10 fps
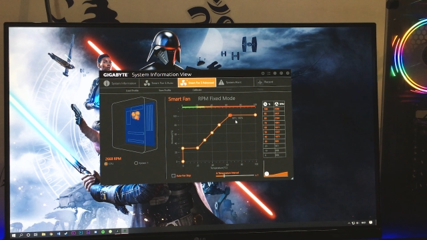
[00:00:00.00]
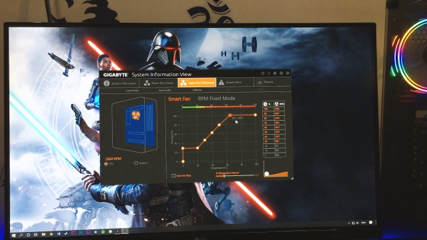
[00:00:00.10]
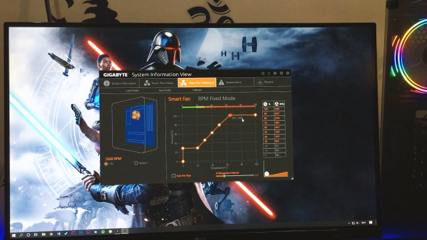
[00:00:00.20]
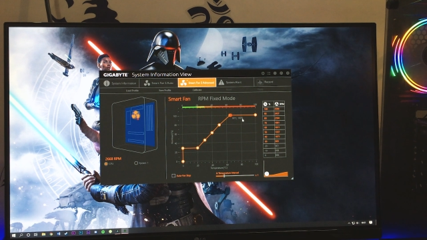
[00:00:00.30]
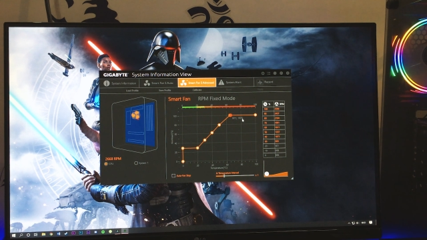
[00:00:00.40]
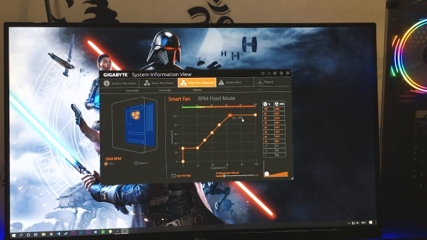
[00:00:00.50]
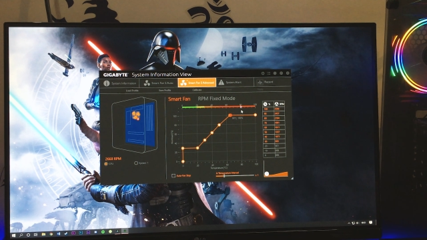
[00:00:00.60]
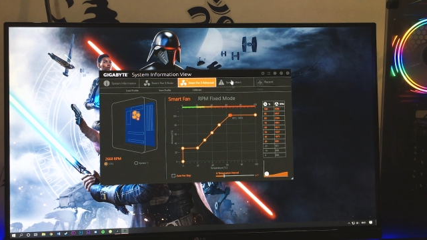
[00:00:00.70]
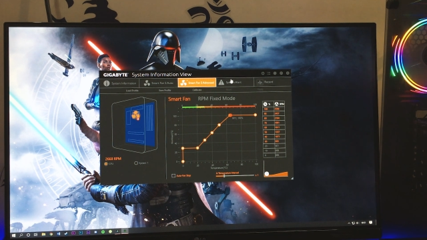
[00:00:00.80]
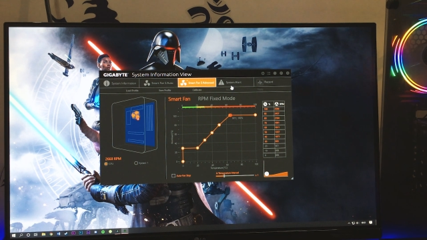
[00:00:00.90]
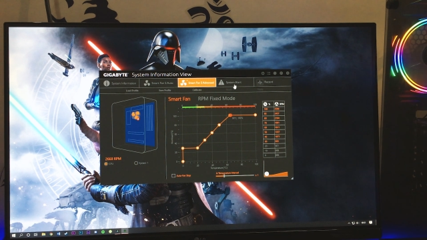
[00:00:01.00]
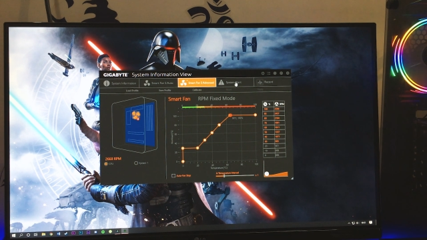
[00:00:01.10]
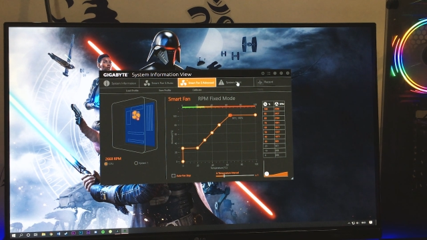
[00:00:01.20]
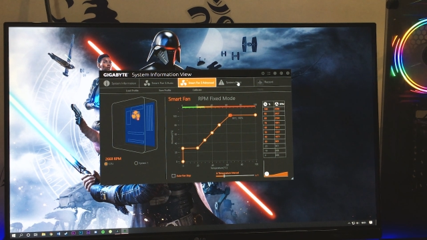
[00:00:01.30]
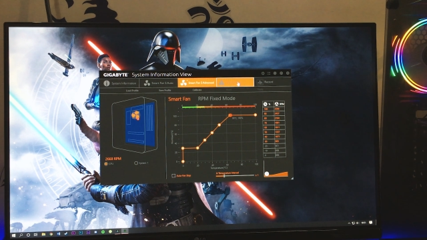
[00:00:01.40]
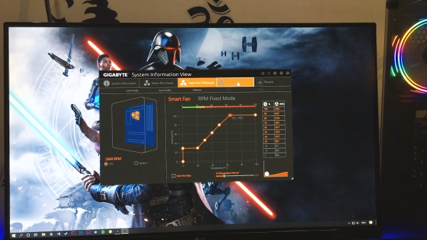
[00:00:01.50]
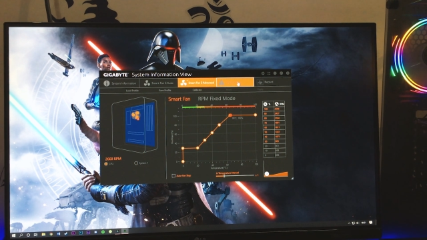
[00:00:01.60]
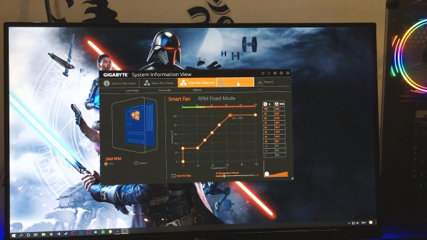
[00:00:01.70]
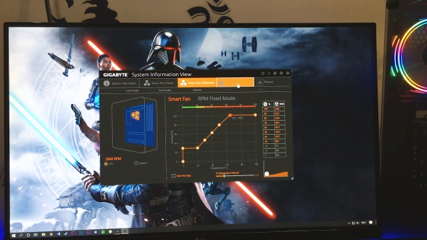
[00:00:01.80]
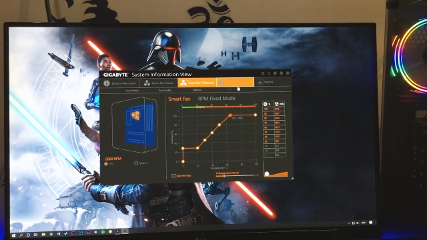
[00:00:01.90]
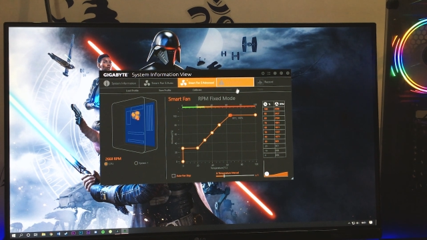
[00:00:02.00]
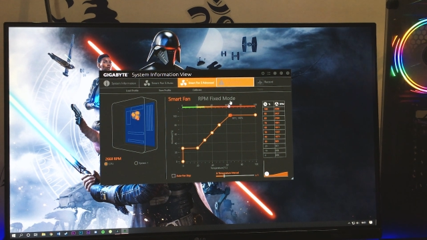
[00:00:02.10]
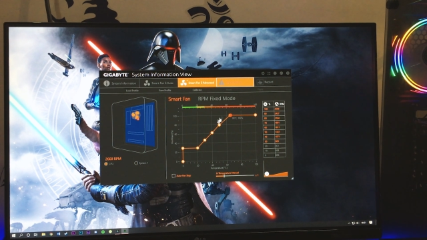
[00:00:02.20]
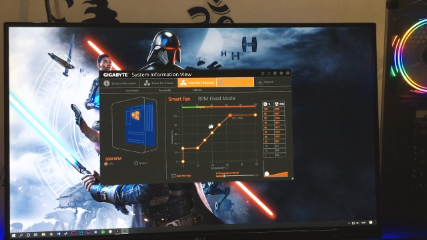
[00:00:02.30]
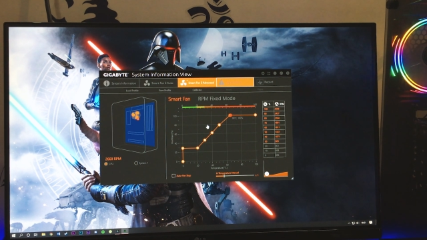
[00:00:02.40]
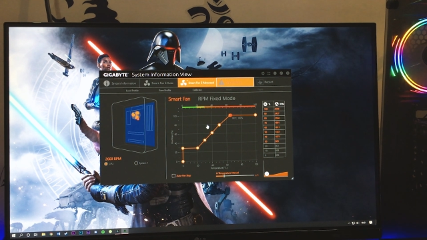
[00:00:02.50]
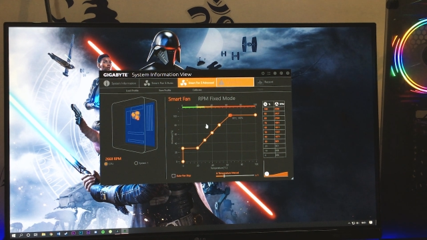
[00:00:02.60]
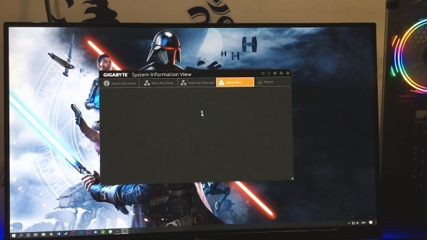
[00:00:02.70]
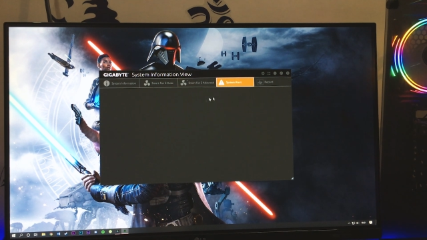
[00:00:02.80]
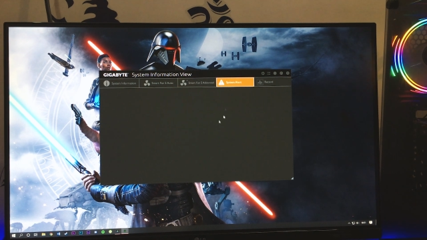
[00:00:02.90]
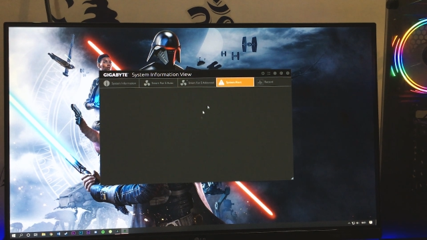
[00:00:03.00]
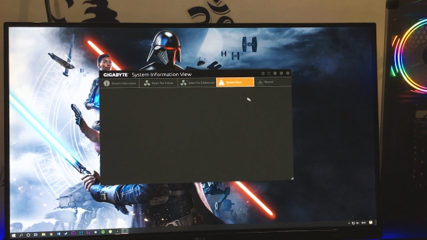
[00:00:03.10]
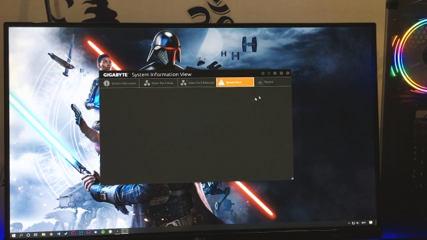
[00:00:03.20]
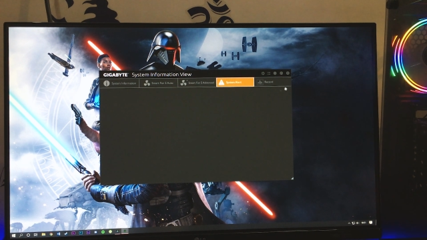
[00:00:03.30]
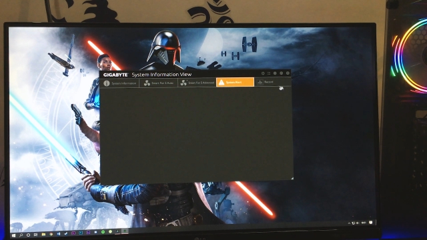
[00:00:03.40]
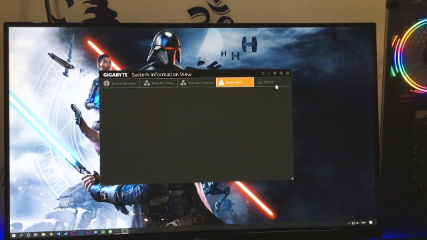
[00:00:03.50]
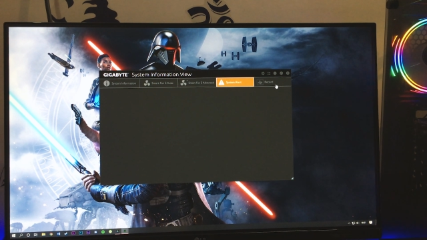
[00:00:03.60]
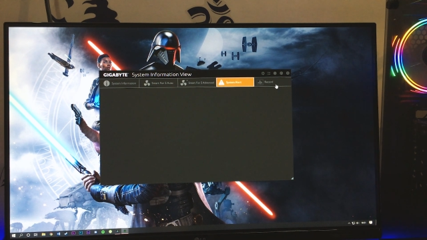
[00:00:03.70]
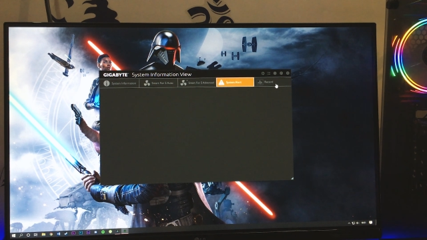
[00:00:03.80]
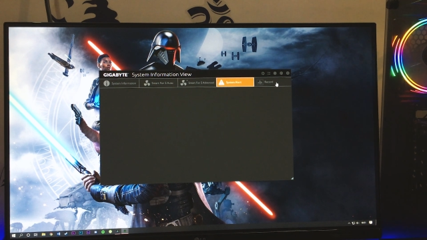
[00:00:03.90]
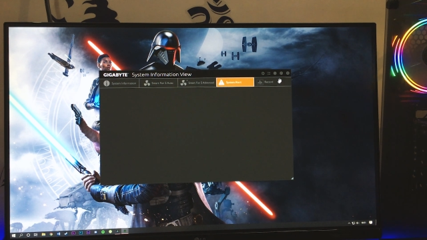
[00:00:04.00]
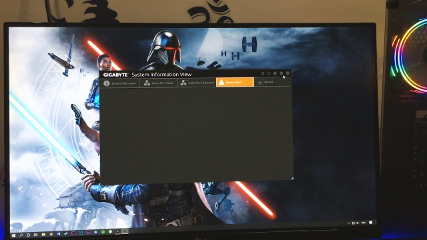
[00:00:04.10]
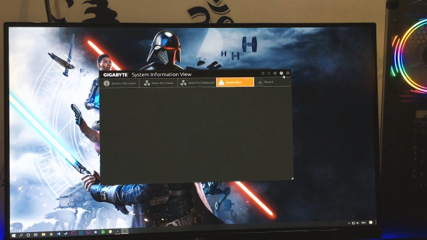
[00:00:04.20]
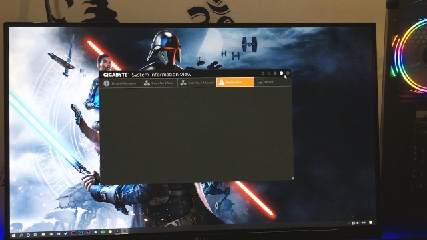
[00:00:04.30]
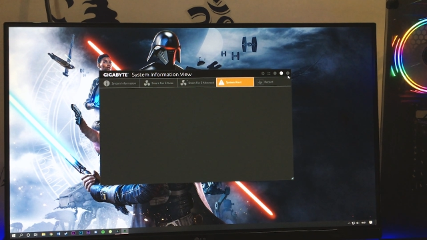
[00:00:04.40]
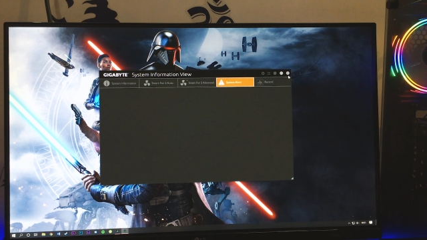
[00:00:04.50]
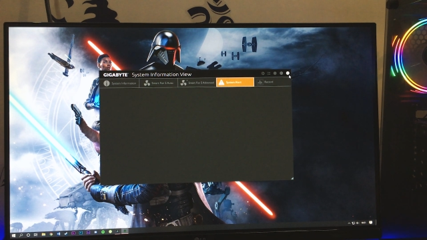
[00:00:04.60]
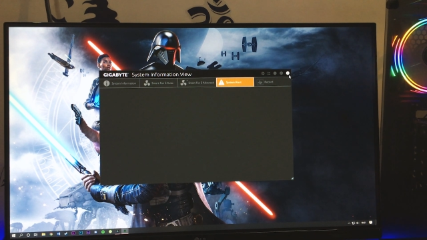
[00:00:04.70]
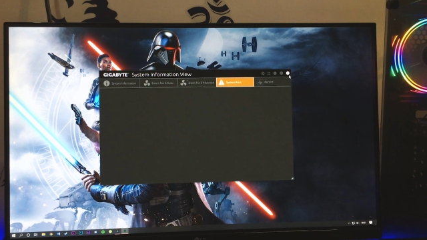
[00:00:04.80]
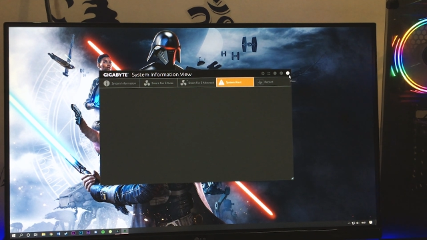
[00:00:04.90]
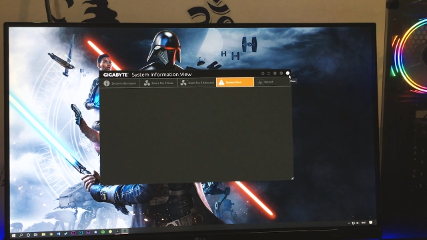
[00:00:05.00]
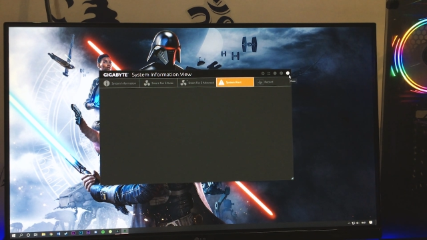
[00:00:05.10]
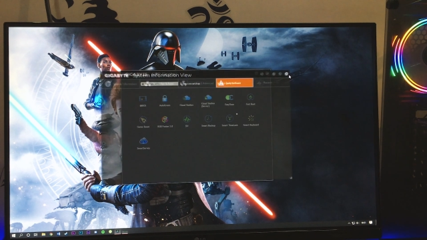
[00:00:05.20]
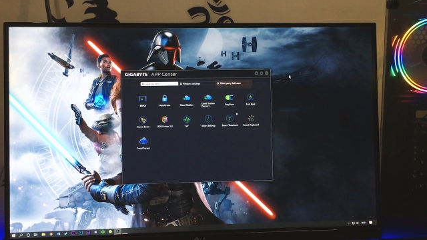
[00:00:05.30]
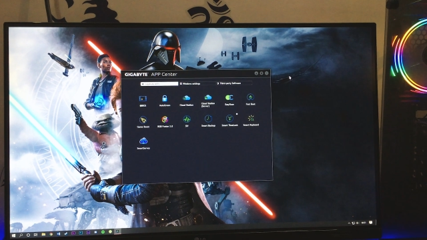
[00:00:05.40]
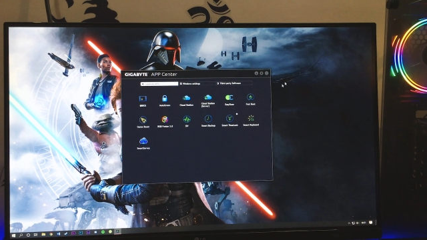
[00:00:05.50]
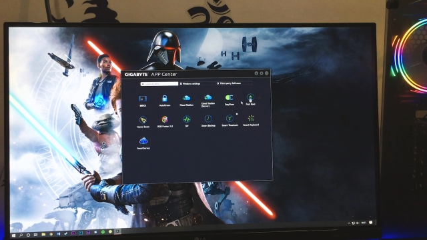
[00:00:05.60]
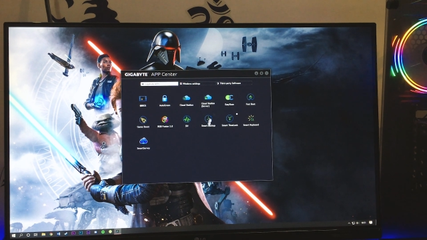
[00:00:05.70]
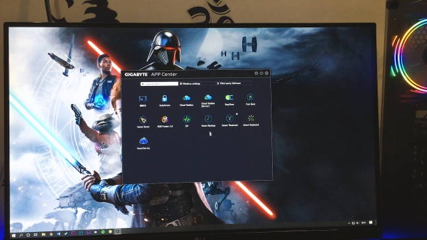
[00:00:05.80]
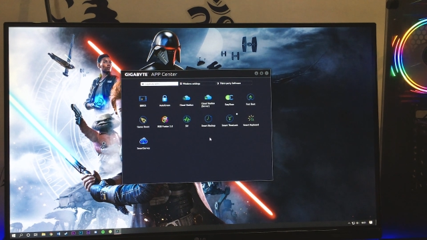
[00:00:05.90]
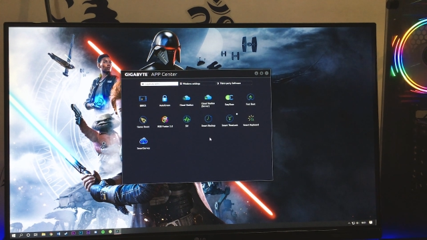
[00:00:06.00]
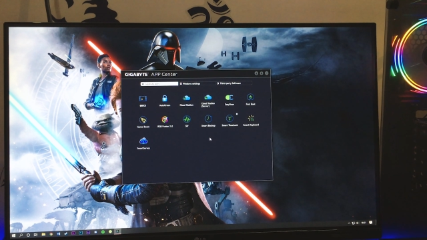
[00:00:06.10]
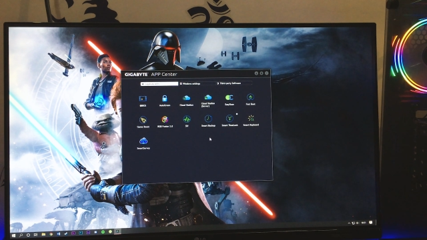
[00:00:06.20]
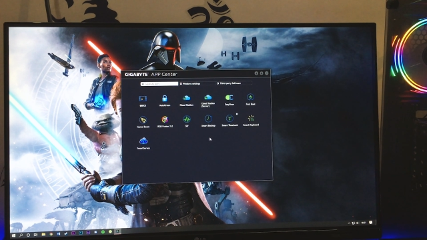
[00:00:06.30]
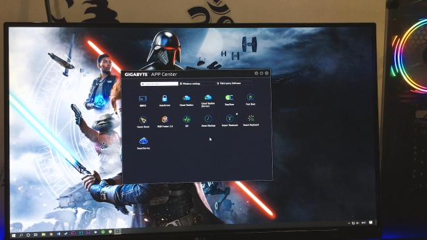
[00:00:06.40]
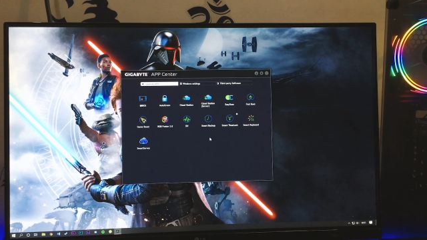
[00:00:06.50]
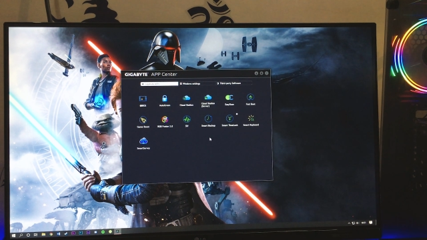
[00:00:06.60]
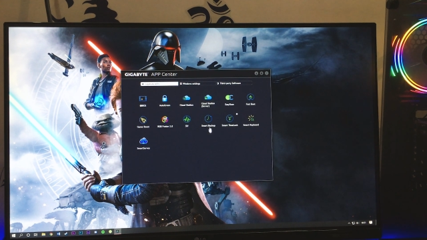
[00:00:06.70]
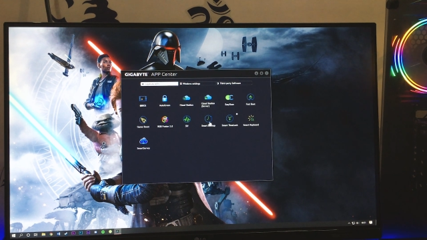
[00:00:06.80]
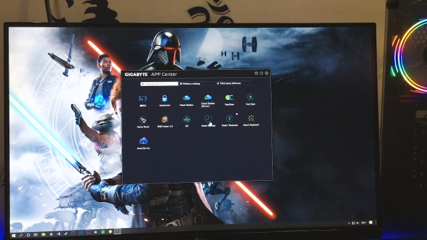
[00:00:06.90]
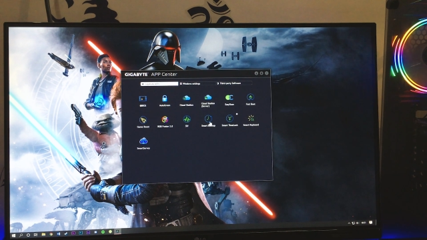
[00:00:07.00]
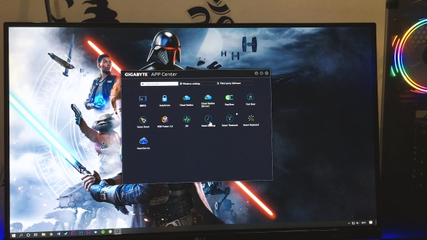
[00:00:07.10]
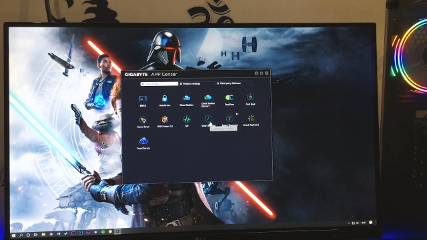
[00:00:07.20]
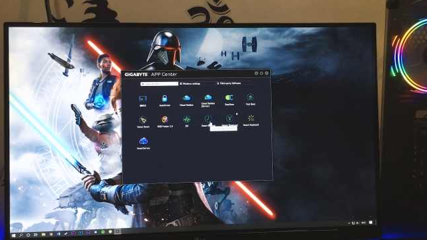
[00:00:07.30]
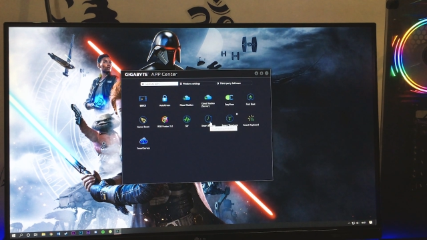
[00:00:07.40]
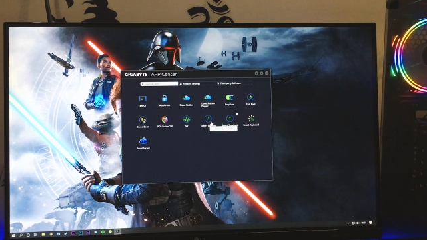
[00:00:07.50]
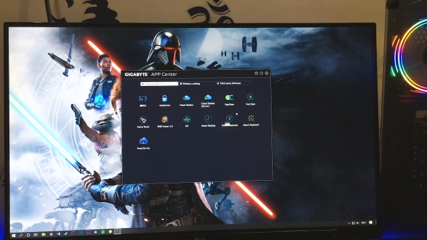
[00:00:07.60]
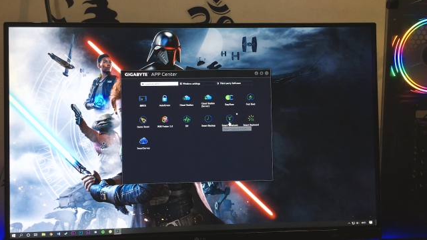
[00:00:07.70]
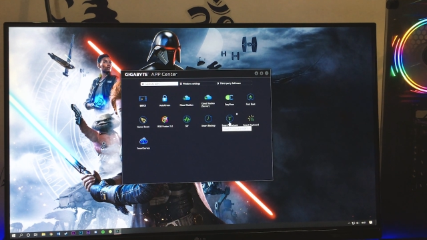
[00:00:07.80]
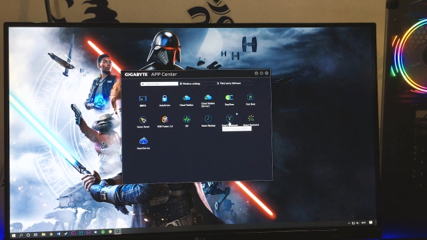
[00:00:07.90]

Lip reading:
[unreadable: no face in view]